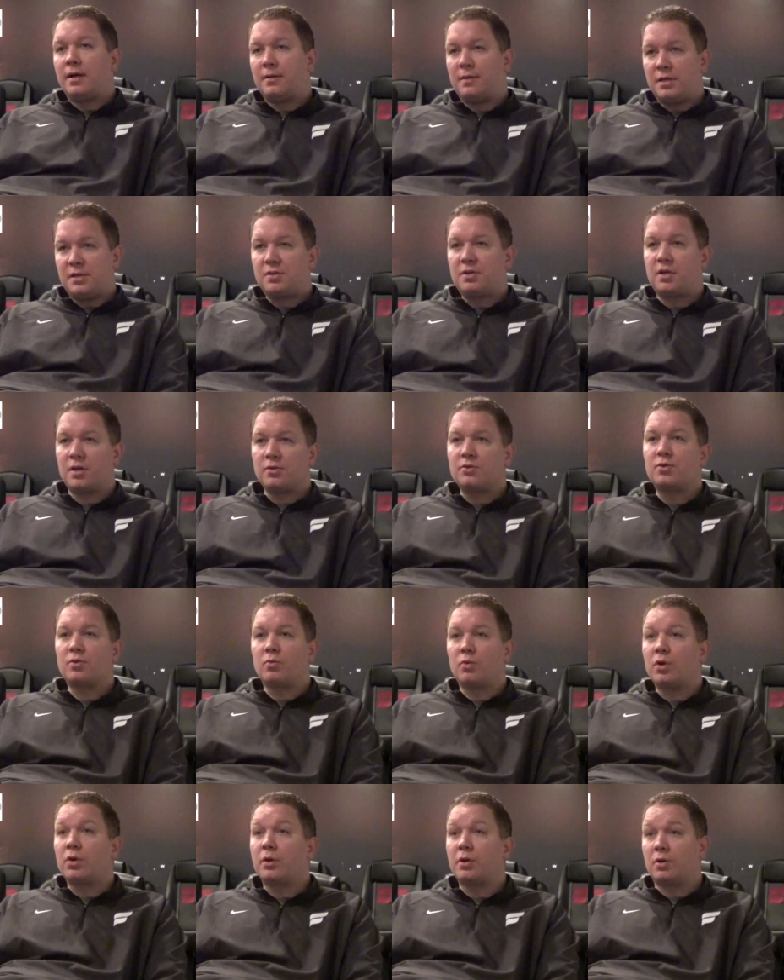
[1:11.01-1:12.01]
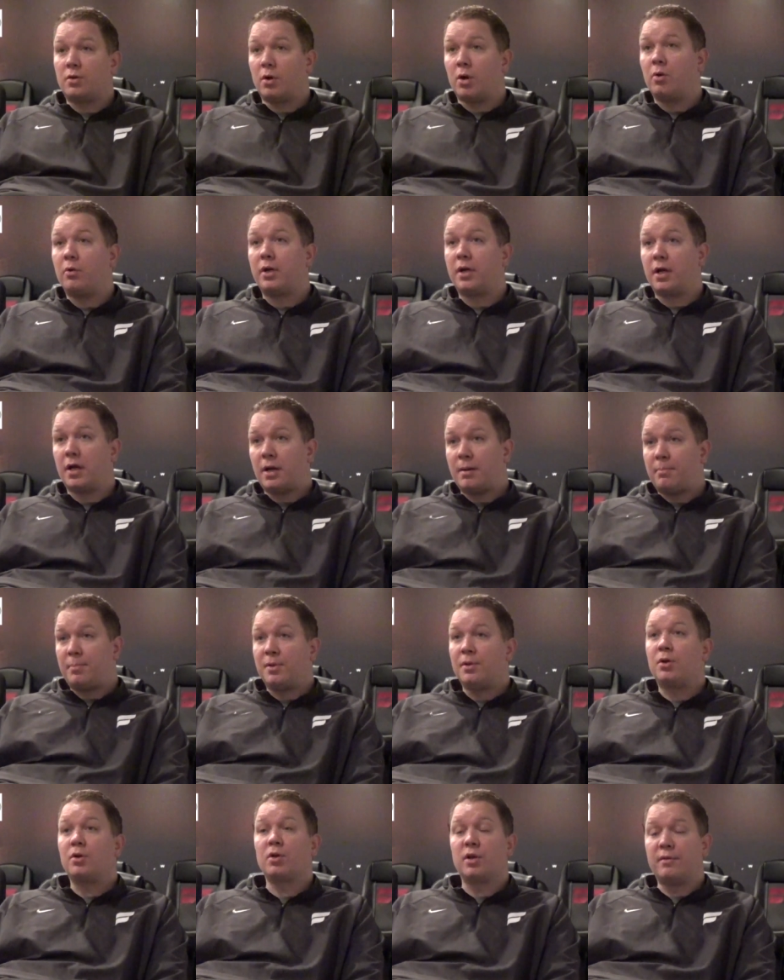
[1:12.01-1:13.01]
these kids are really growing up
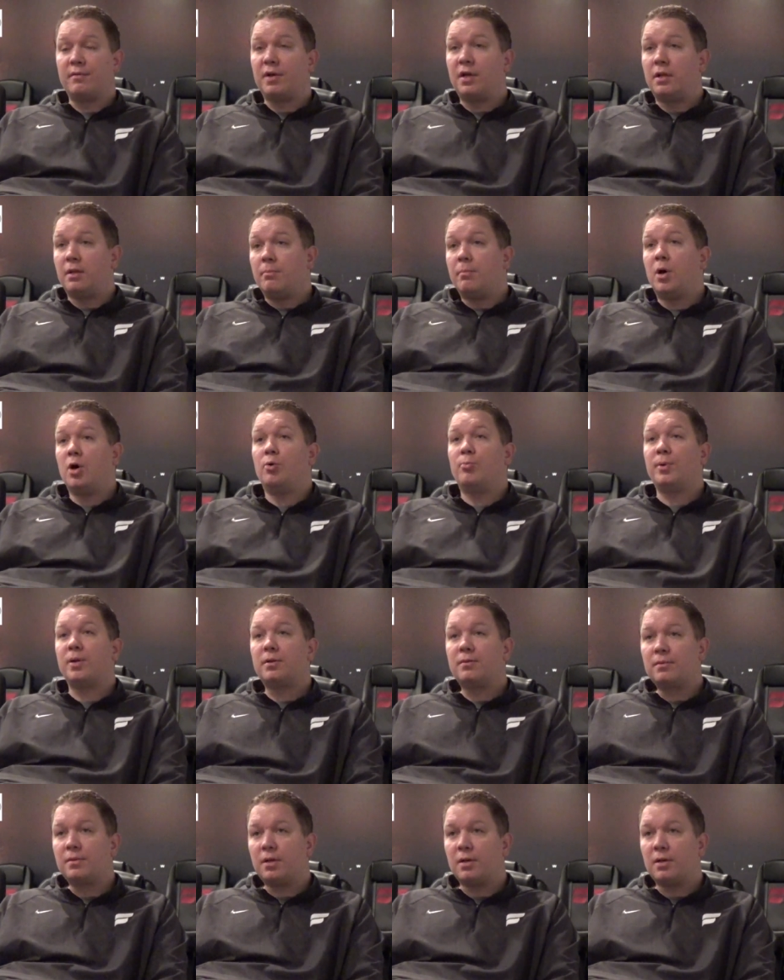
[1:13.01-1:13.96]
and they're living in the moment.